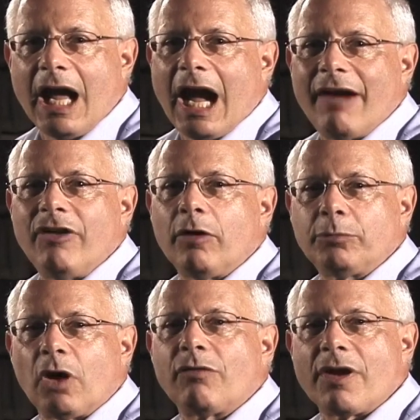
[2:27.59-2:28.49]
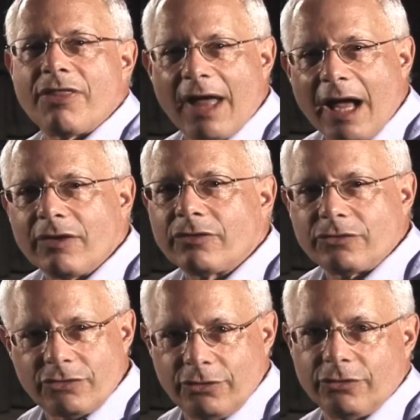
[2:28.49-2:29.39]
I've helped over a thousand
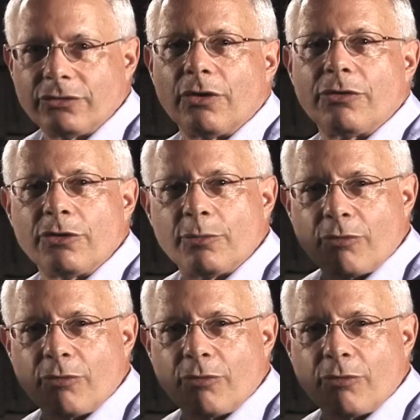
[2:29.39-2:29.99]
students go through the